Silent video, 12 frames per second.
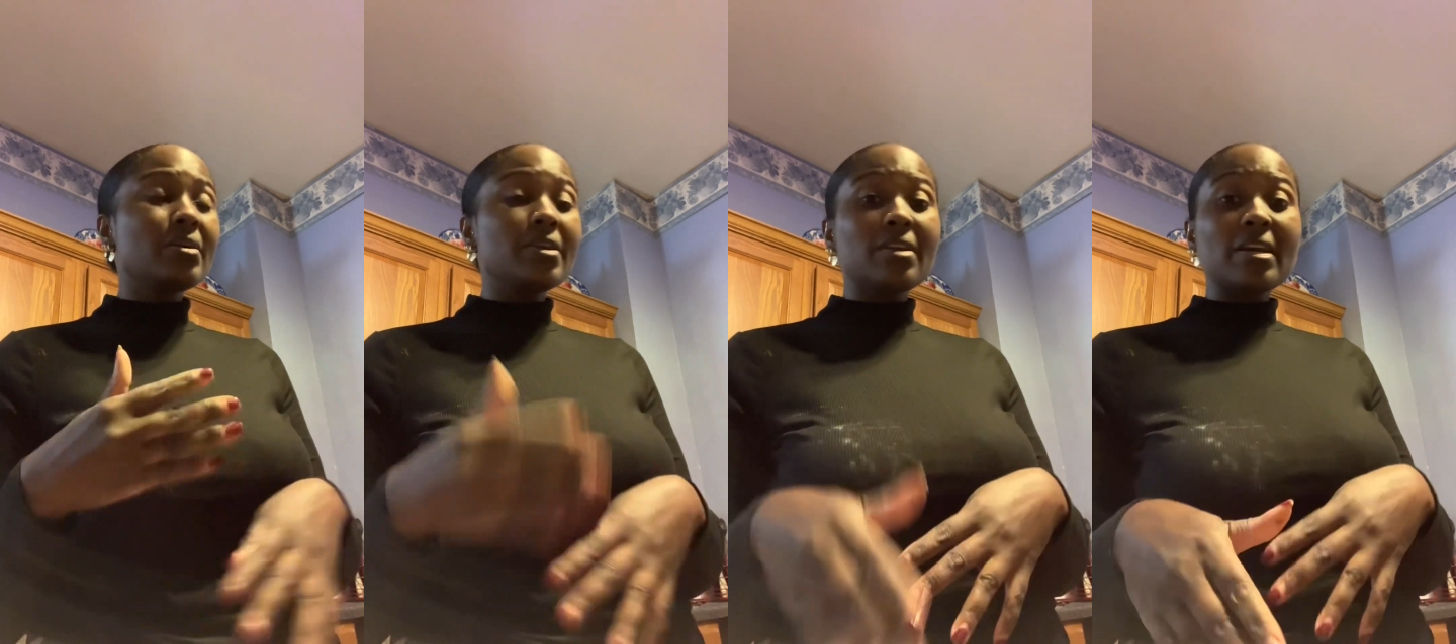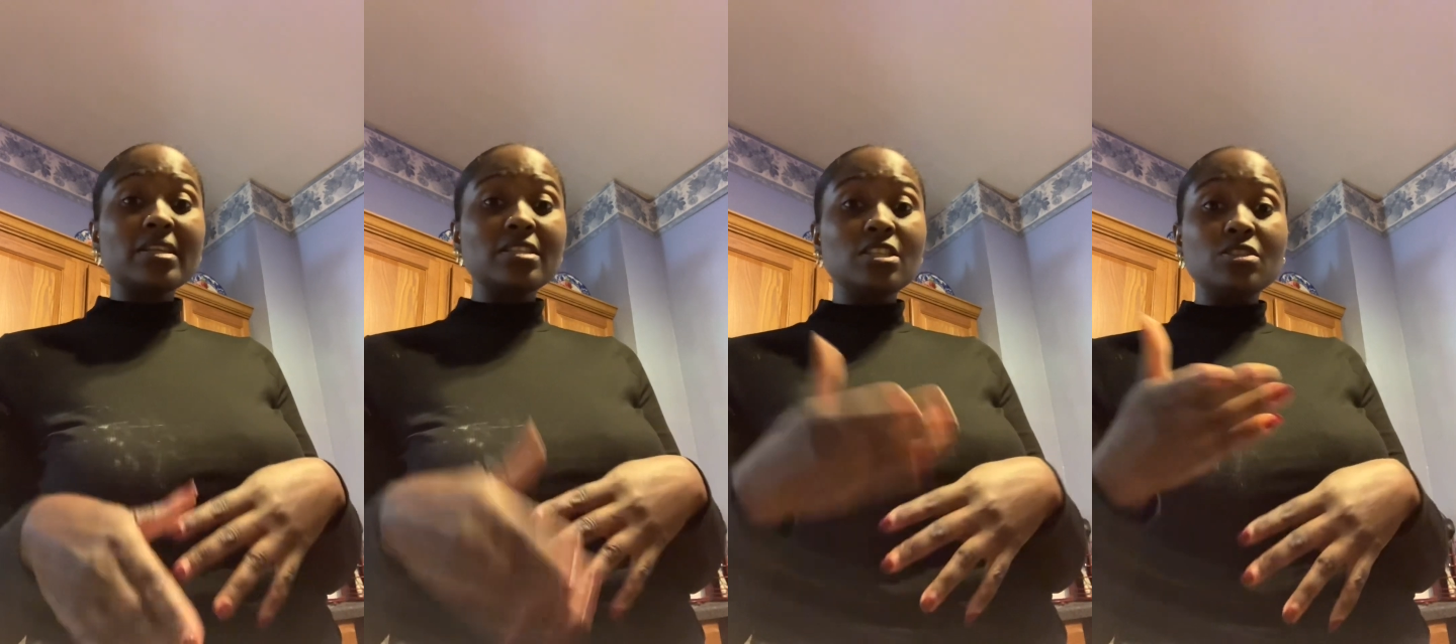here that can
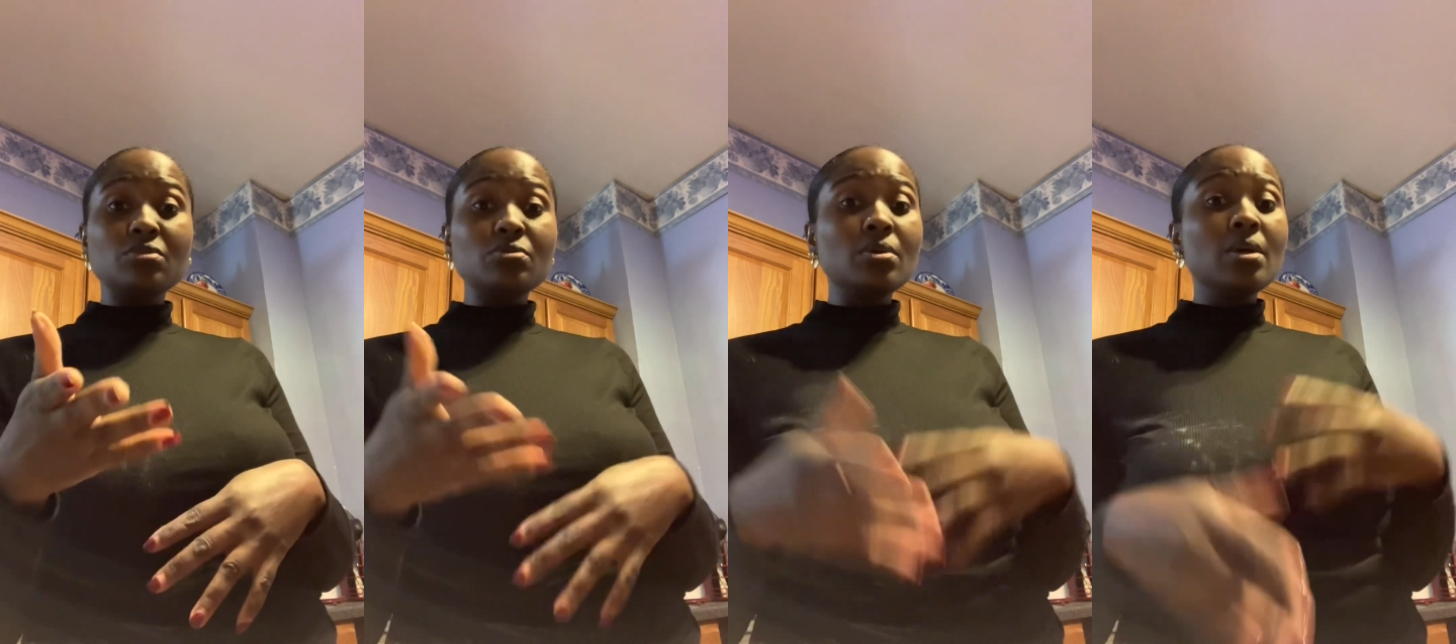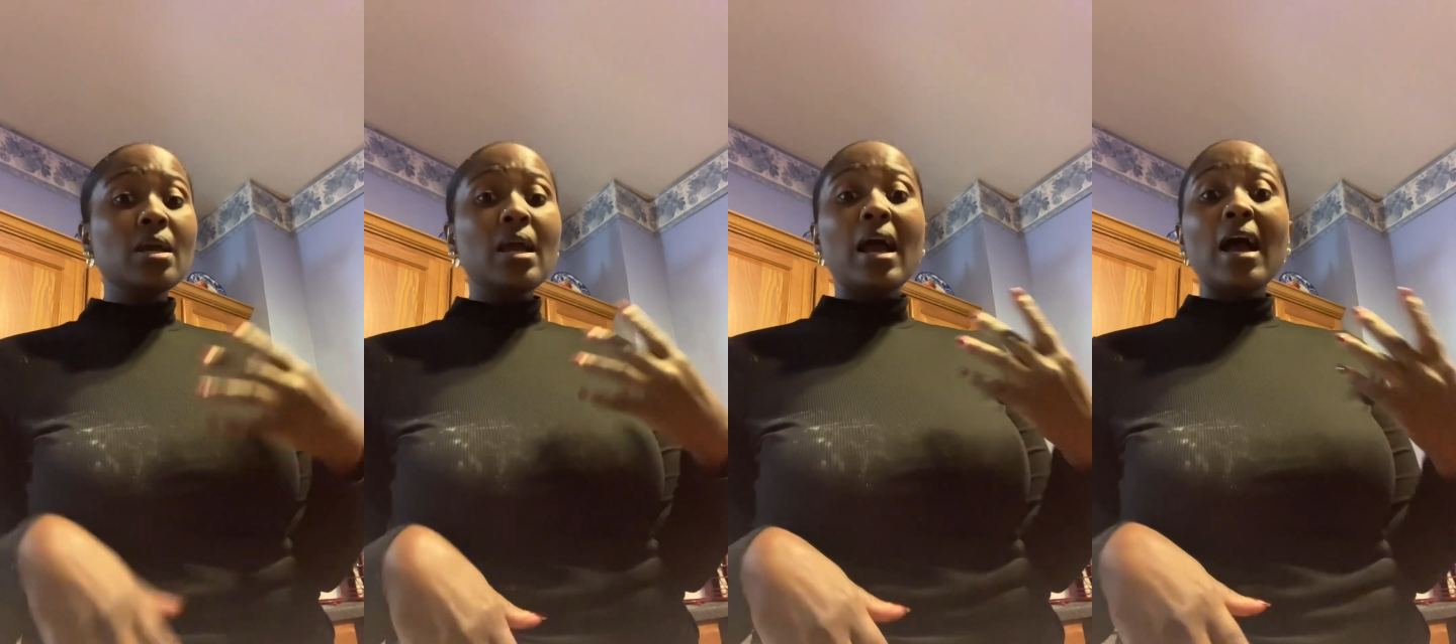teach you
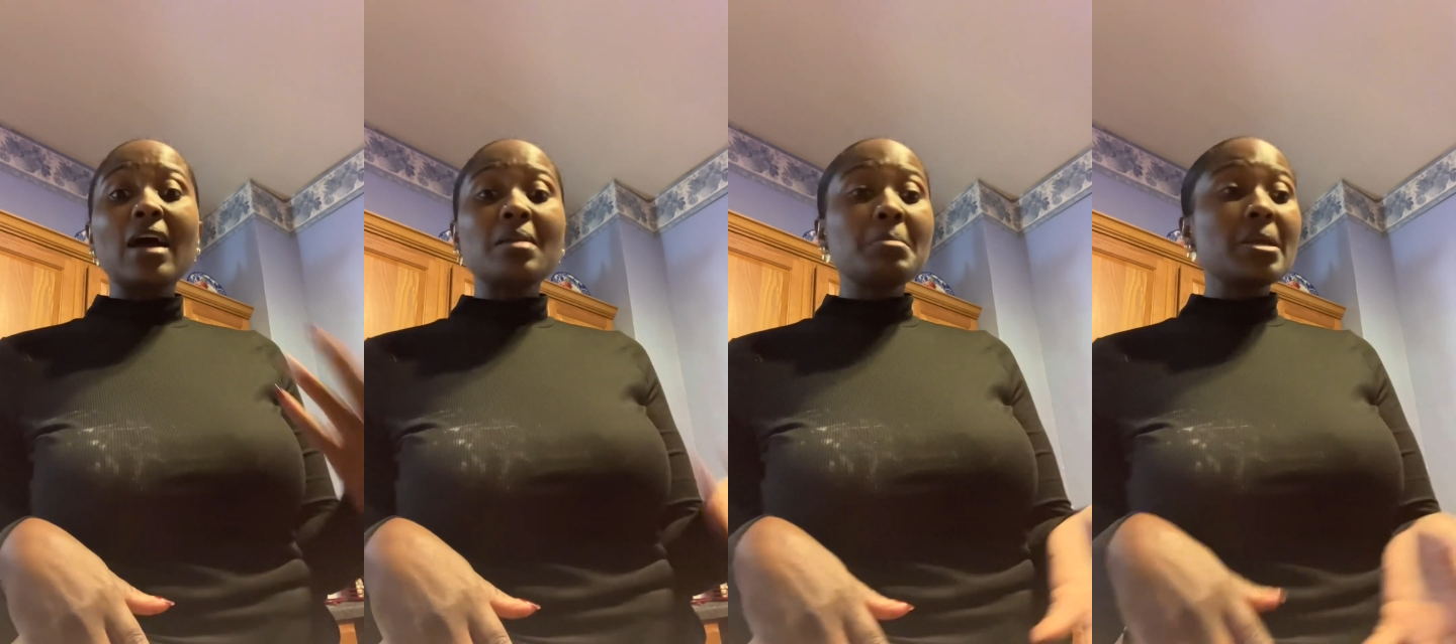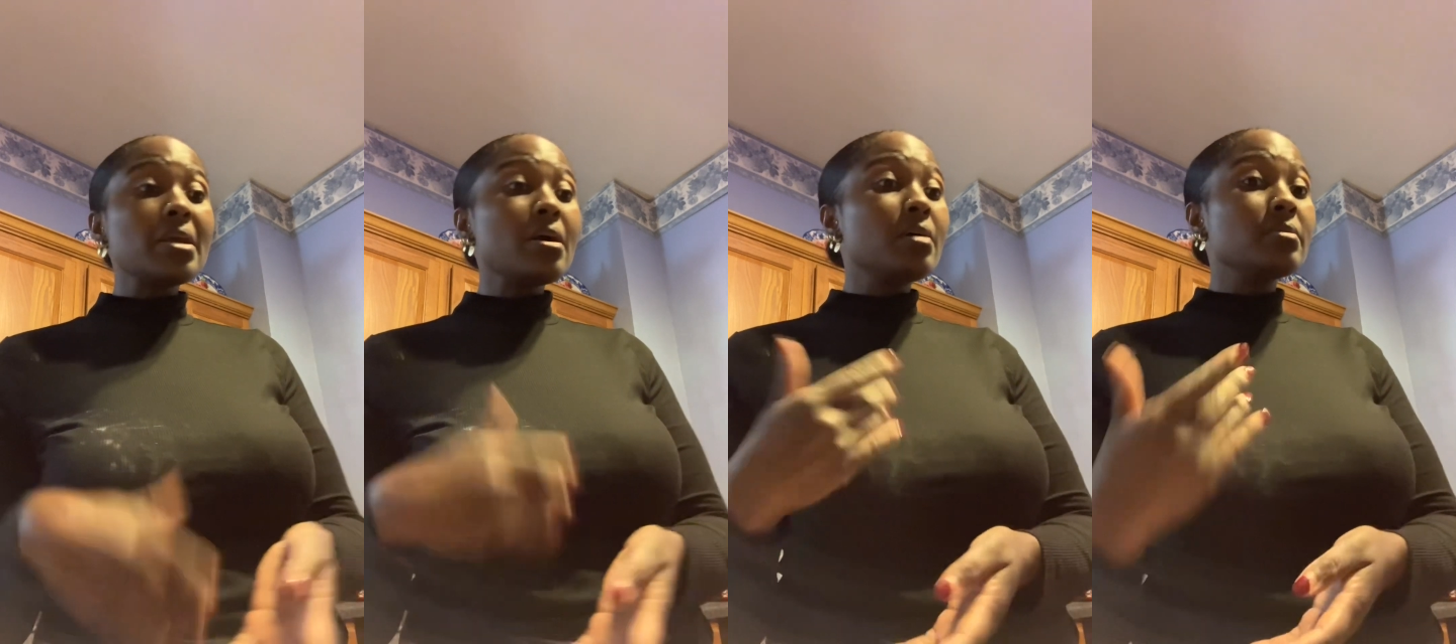how to make
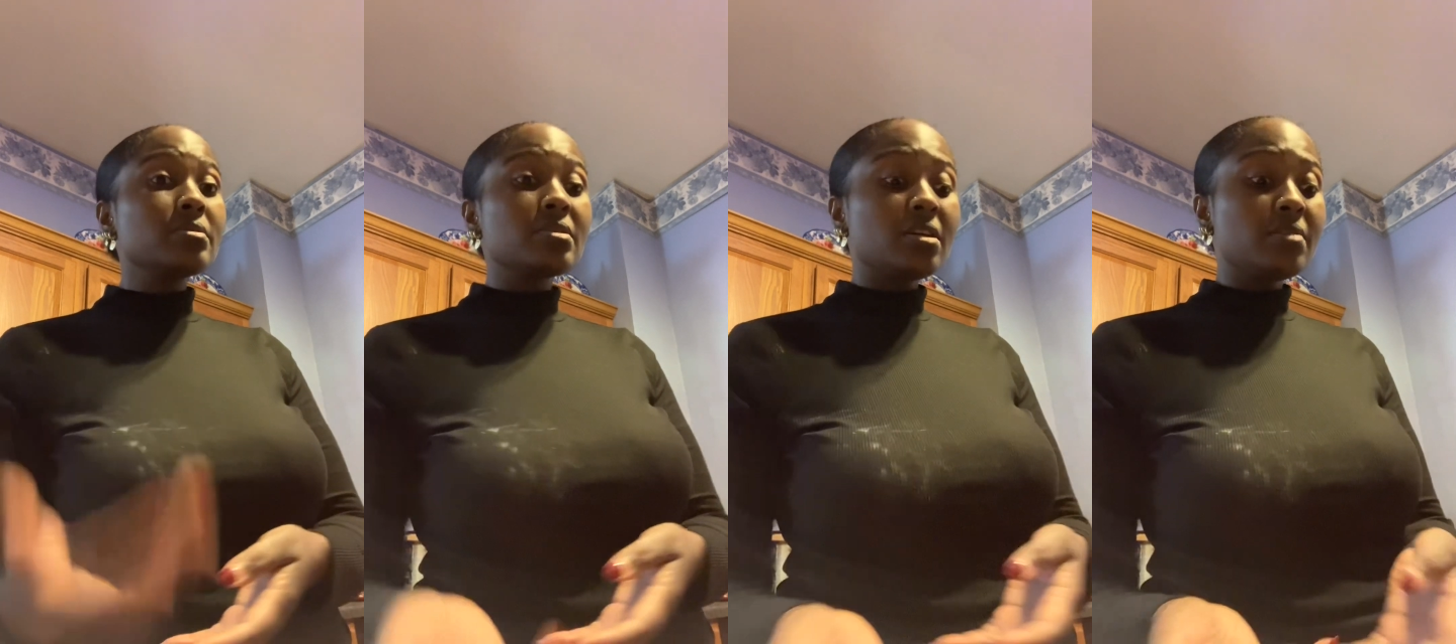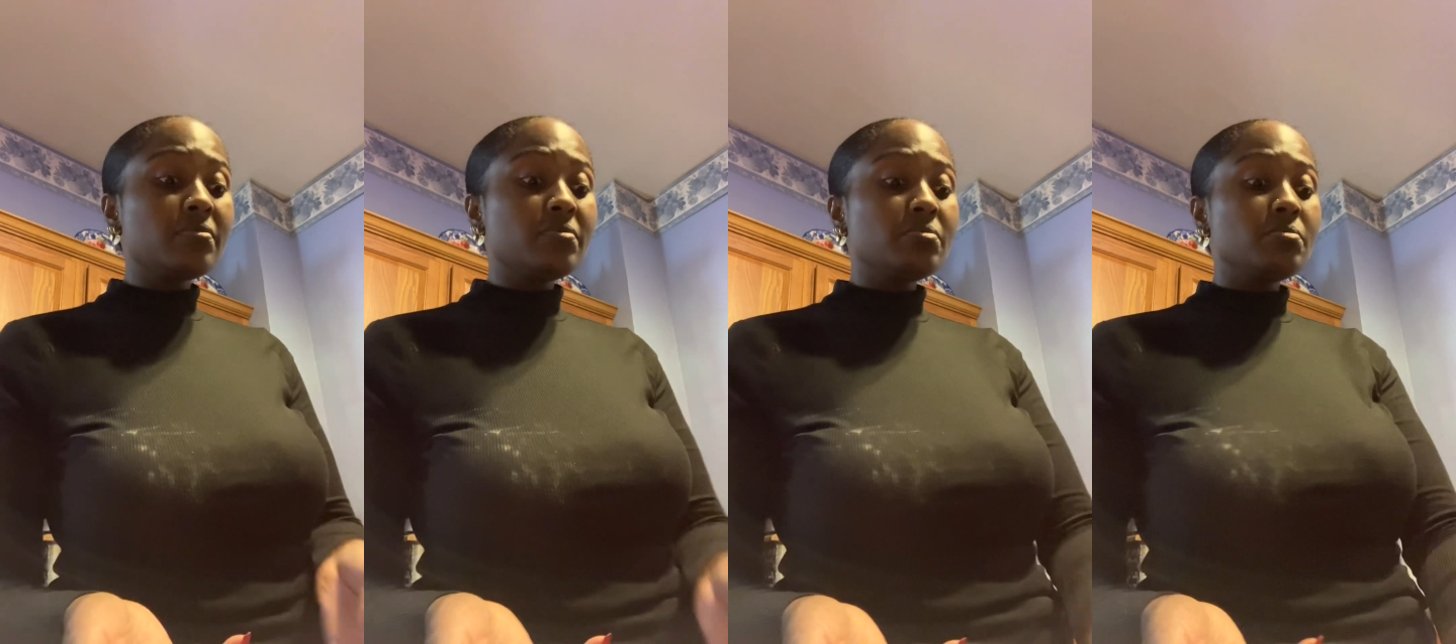other stuff
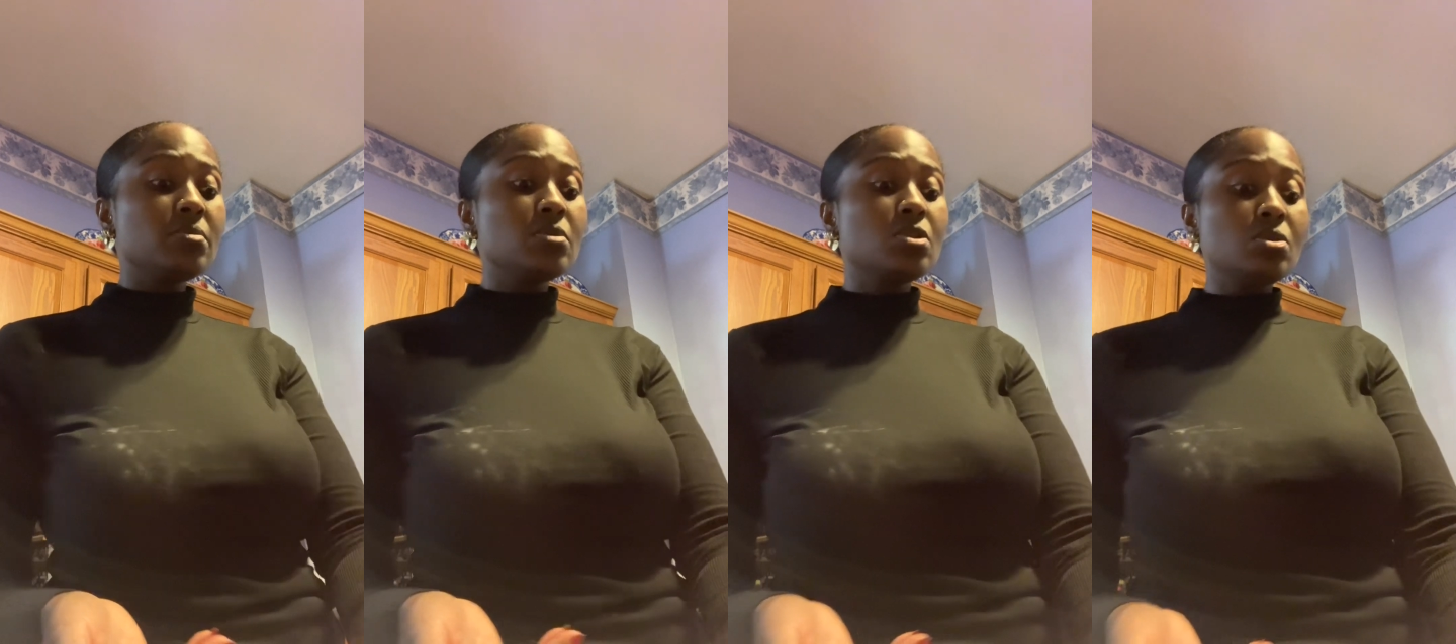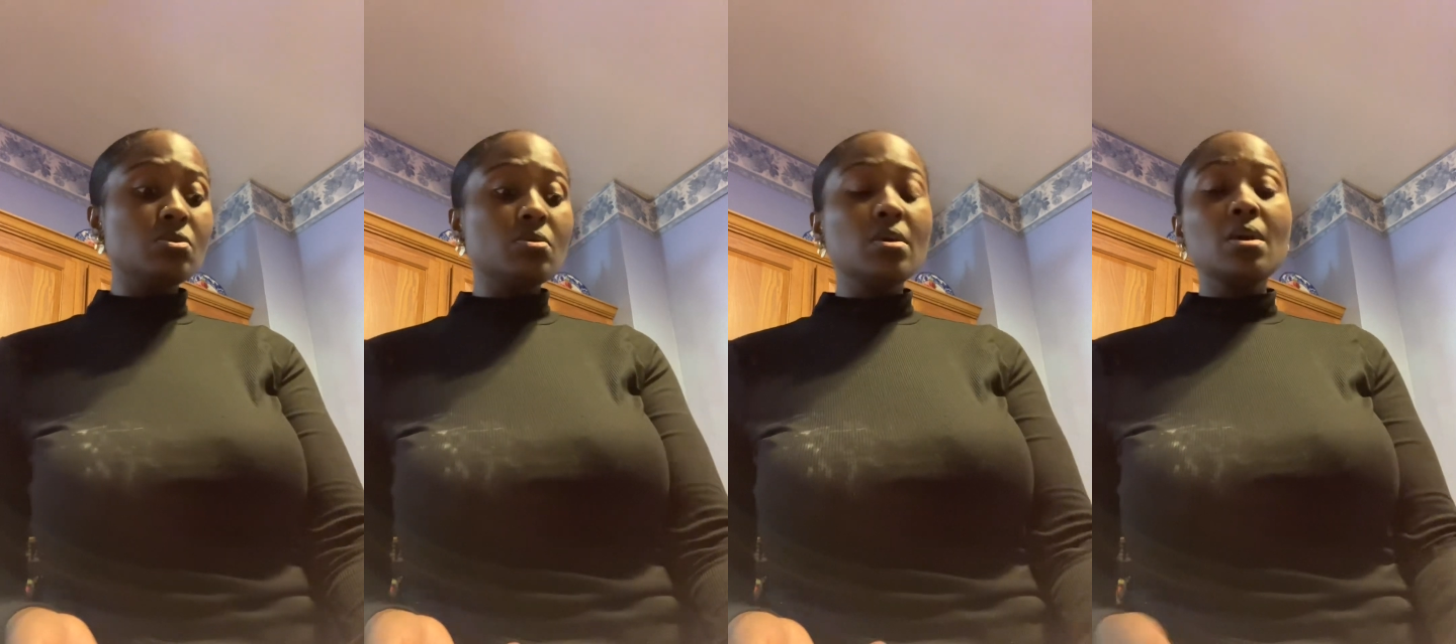too.